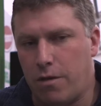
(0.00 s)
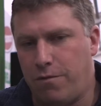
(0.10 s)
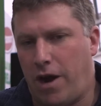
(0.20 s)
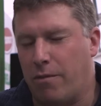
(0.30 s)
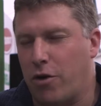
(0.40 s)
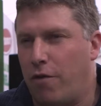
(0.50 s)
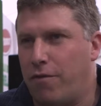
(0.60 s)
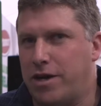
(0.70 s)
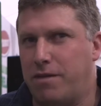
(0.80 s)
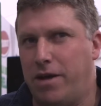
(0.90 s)
Farm cover
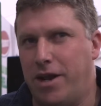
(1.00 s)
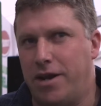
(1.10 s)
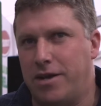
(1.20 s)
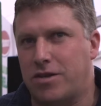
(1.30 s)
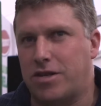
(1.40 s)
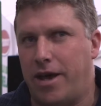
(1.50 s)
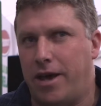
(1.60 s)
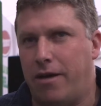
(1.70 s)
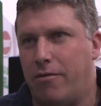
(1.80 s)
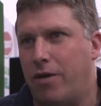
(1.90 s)
at the minute is
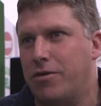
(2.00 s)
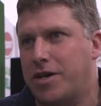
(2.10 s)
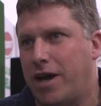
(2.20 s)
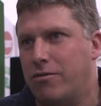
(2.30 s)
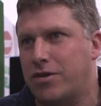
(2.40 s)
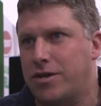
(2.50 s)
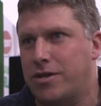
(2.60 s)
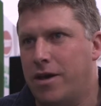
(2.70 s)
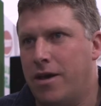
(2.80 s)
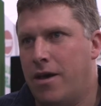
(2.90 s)
uh, around a
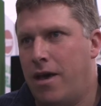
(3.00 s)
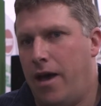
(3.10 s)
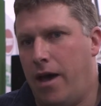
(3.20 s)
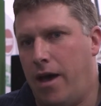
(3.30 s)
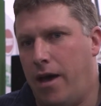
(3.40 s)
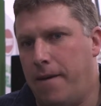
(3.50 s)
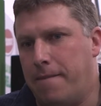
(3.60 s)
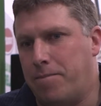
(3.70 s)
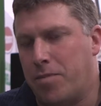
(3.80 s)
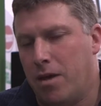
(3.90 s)
thousand.
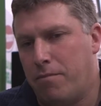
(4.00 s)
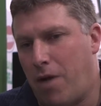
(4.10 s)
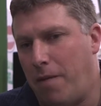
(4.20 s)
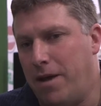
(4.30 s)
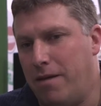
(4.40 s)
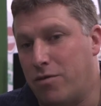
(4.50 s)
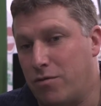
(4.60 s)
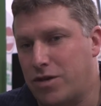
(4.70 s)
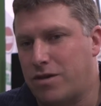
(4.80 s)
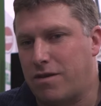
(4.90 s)
Um, probably there
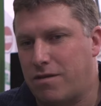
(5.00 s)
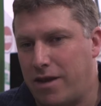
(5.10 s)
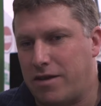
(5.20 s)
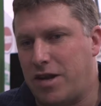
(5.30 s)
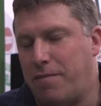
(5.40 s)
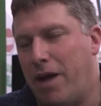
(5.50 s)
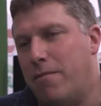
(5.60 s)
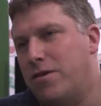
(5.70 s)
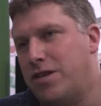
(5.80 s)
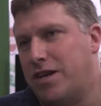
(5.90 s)
was
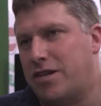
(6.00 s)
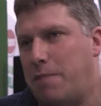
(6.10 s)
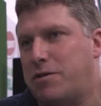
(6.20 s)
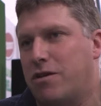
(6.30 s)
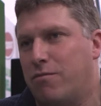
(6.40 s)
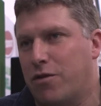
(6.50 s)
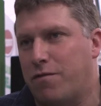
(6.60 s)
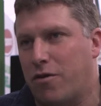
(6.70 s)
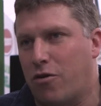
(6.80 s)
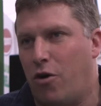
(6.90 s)
September is an exceptional month
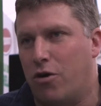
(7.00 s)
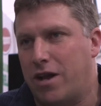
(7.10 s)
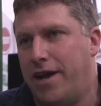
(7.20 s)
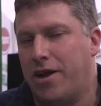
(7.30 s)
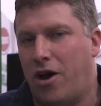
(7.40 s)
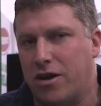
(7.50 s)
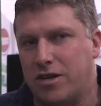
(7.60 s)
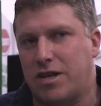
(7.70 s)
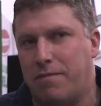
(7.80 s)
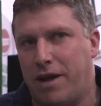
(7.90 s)
for growth, late
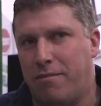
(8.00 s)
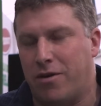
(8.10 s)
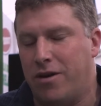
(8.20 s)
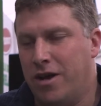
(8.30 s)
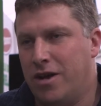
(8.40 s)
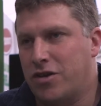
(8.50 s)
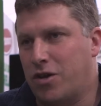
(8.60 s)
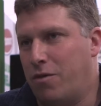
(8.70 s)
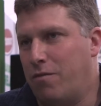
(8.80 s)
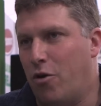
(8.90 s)
August, September.
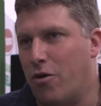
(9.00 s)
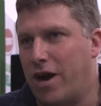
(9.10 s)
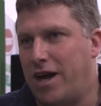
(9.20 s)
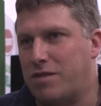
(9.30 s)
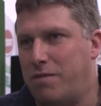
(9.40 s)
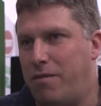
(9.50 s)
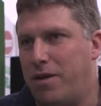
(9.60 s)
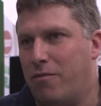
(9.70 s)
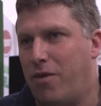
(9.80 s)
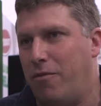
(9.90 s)
So we've more grass maybe
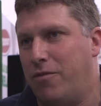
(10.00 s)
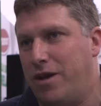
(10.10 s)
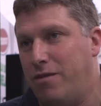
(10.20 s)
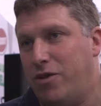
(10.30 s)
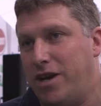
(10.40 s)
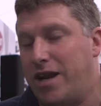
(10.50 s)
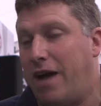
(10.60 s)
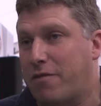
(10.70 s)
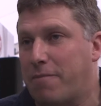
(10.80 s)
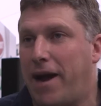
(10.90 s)
than what we, we didn't
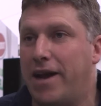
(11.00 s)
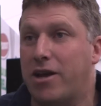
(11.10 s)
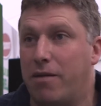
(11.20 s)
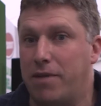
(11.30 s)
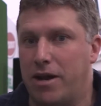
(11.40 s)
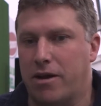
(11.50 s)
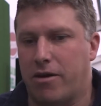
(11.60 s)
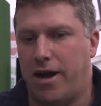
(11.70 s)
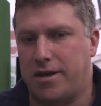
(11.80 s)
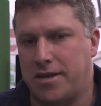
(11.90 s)
have to panic on building
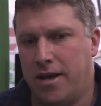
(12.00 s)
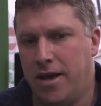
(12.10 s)
grass.